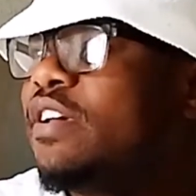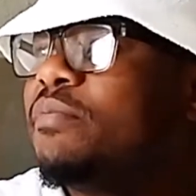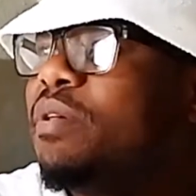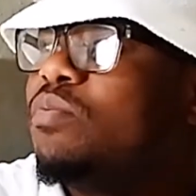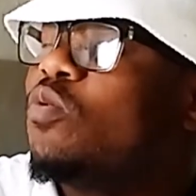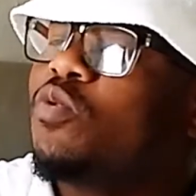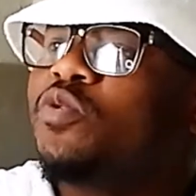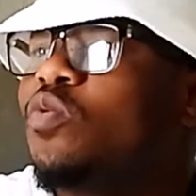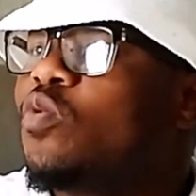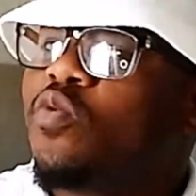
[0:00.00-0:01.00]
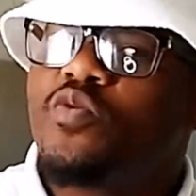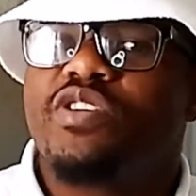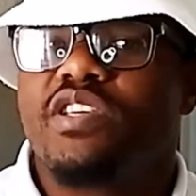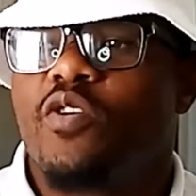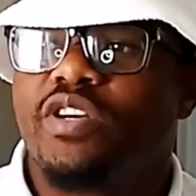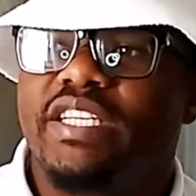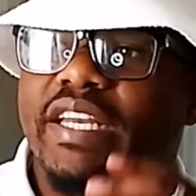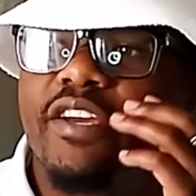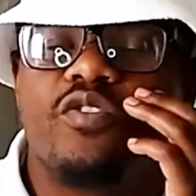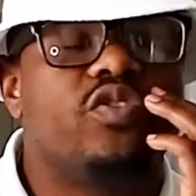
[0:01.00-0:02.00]
Maybe go to the hotel
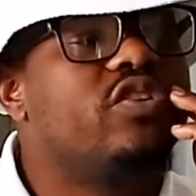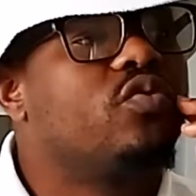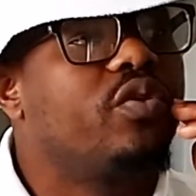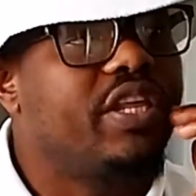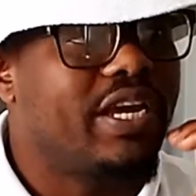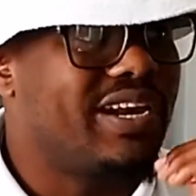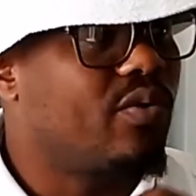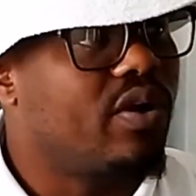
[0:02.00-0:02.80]
and you just go there. Kind of.